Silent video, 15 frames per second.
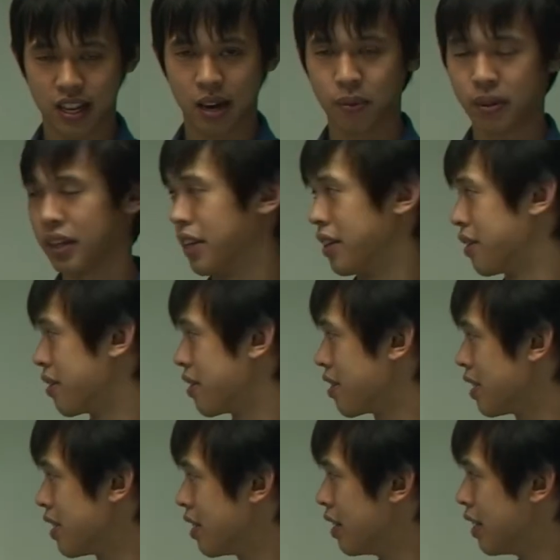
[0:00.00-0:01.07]
how we're gonna do this.
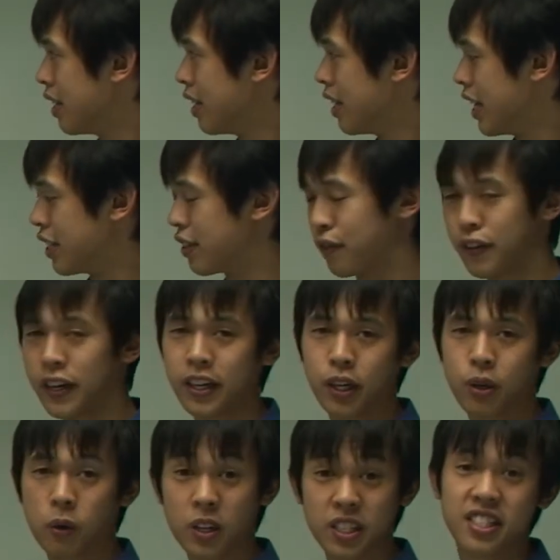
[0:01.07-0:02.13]
It's a very
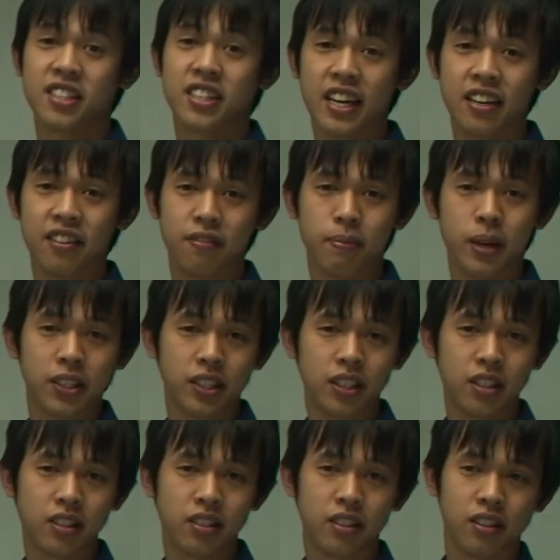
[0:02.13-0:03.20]
quantitative measure,
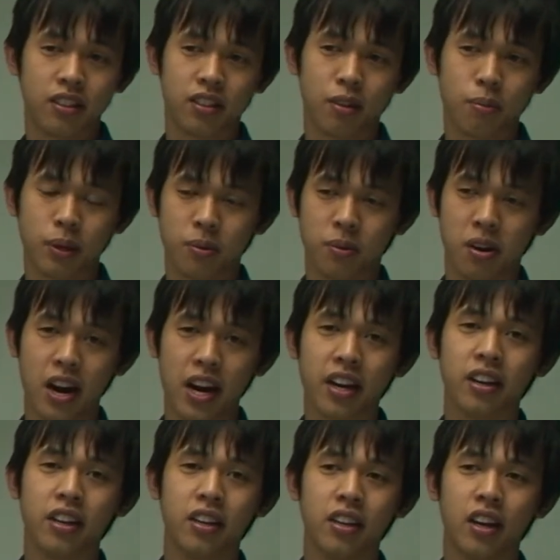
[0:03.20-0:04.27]
so don't be worried.
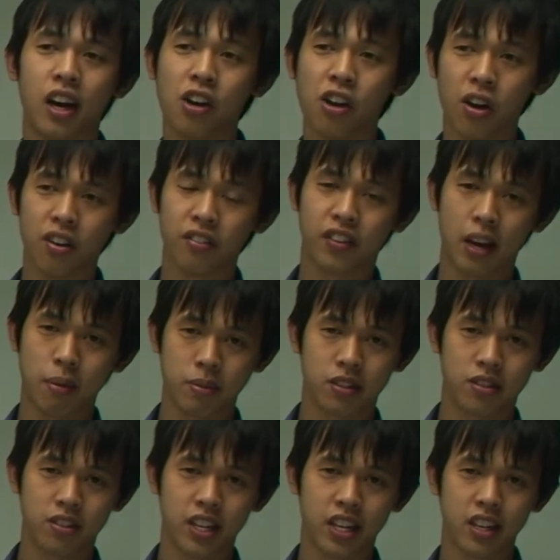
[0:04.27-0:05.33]
A lot of
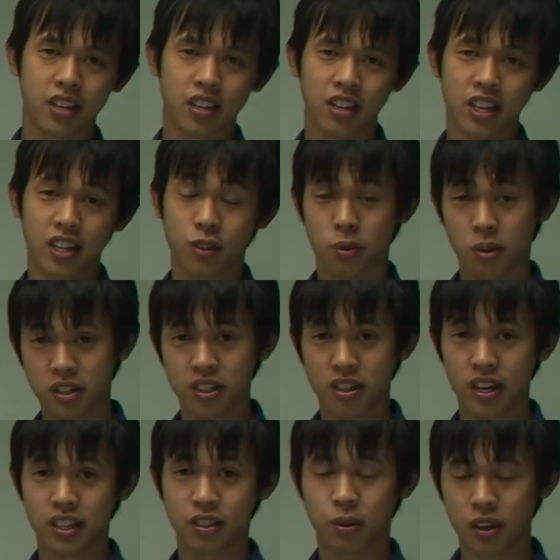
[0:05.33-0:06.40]
chemistry is, quant
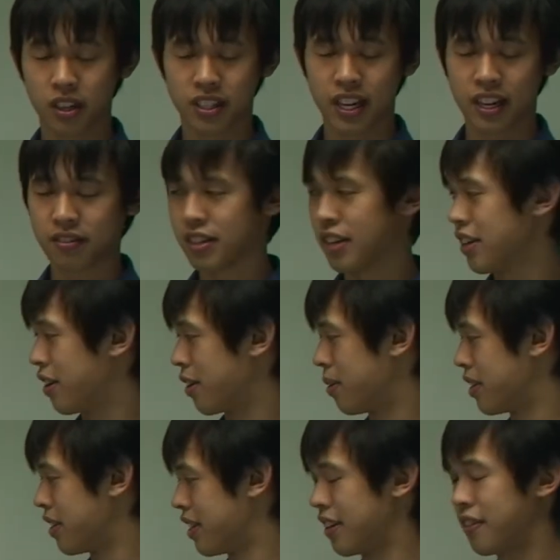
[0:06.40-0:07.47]
is qualitative, sorry, not
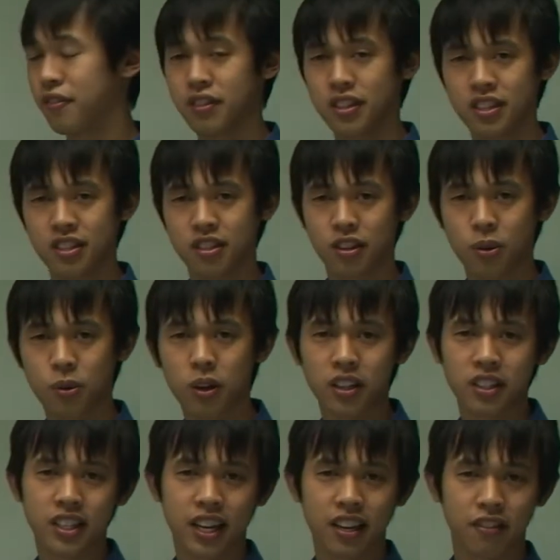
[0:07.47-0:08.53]
quantitative. This is a
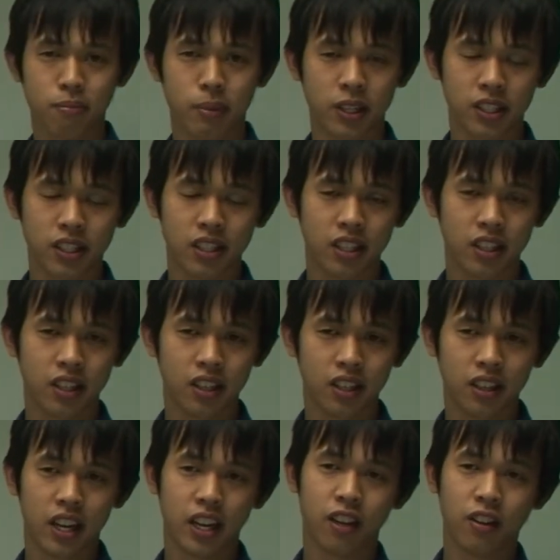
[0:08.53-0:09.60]
qualitative measure.
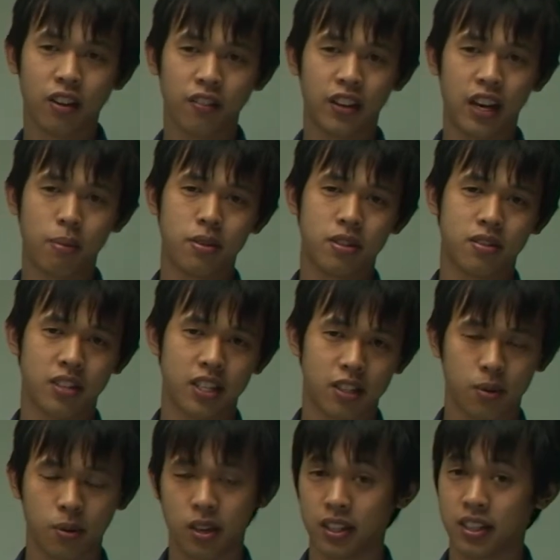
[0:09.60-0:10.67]
And a lot of chemistry is
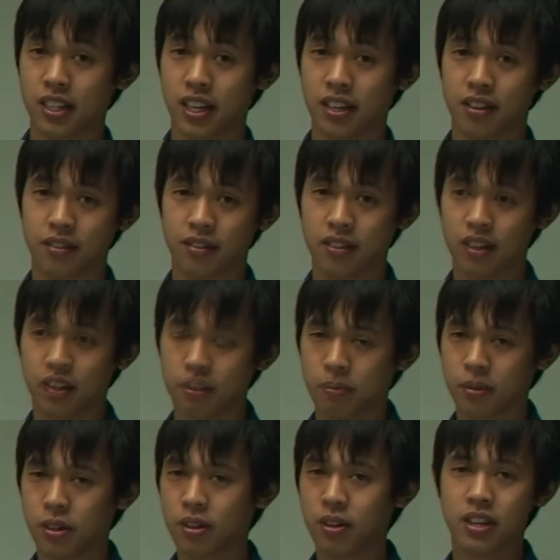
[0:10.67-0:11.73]
qualitative. Um,
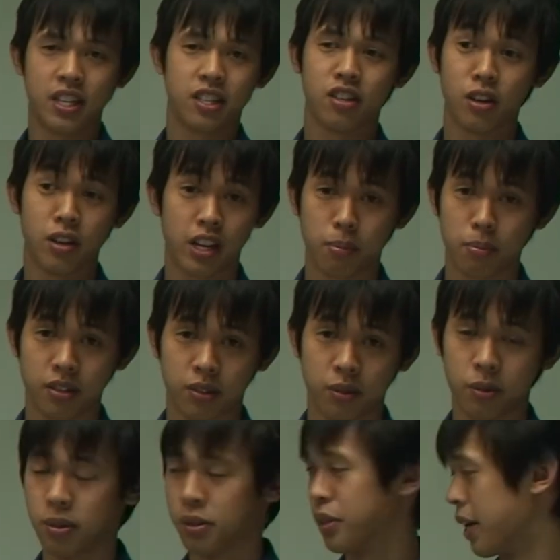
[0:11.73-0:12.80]
you don't need to know numbers
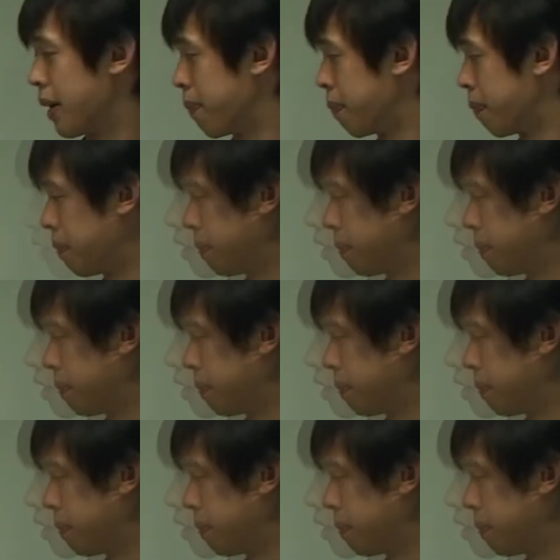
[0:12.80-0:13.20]
all the time.